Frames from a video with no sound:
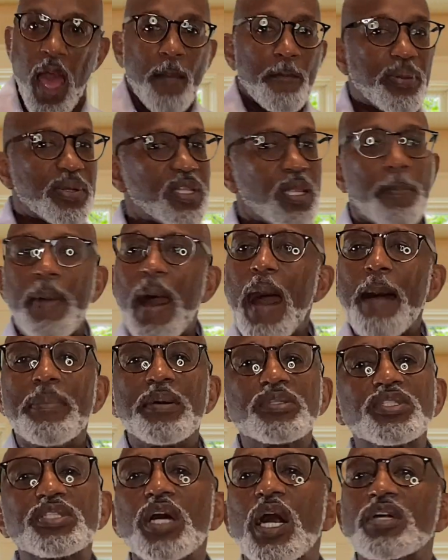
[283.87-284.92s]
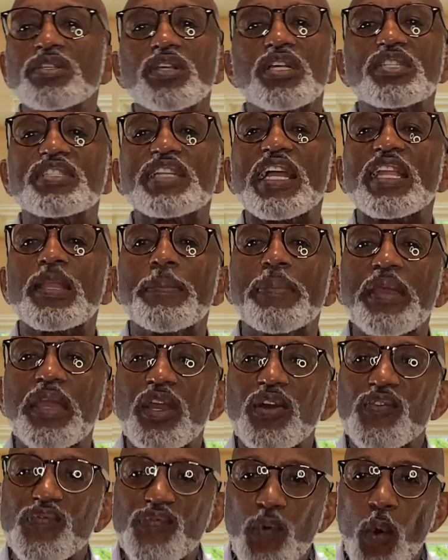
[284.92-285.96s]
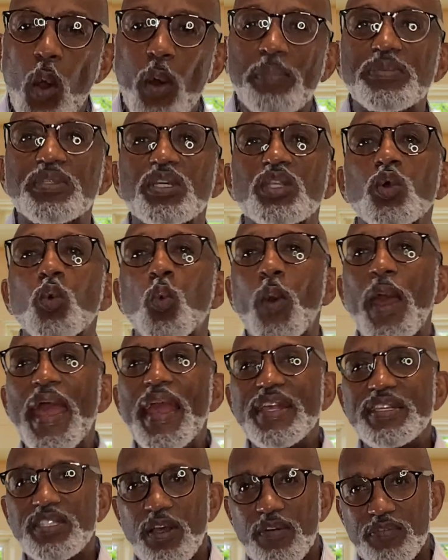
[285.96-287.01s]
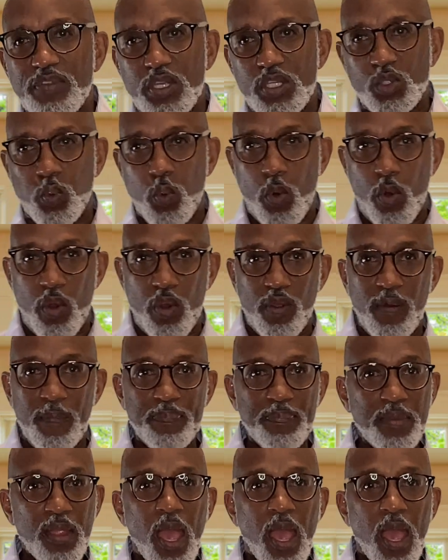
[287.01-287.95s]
But the Bible tells us not to be conformed to the ways of this world,